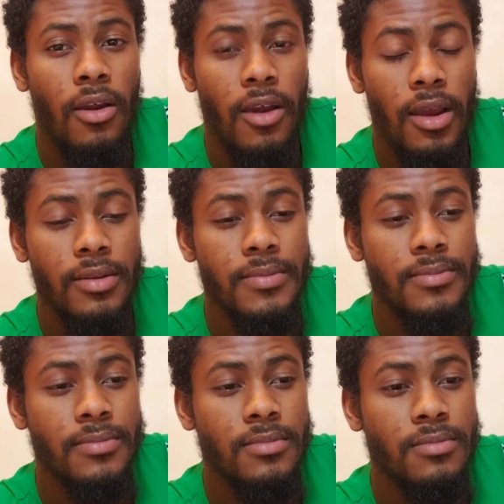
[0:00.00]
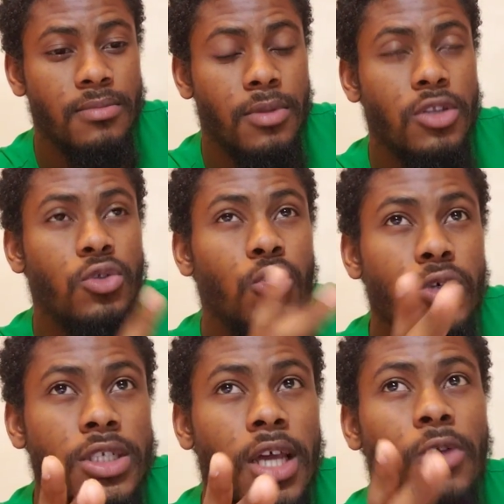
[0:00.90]
Right? But
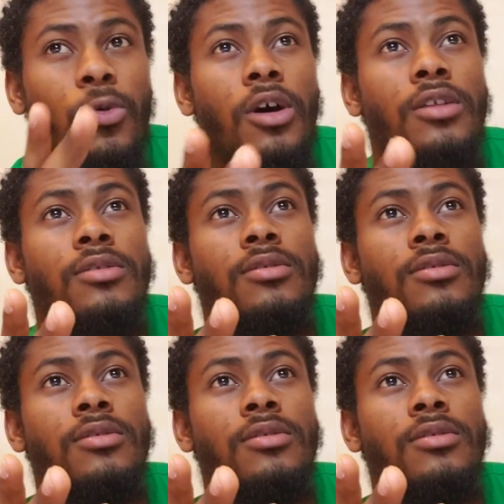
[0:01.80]
those are the ones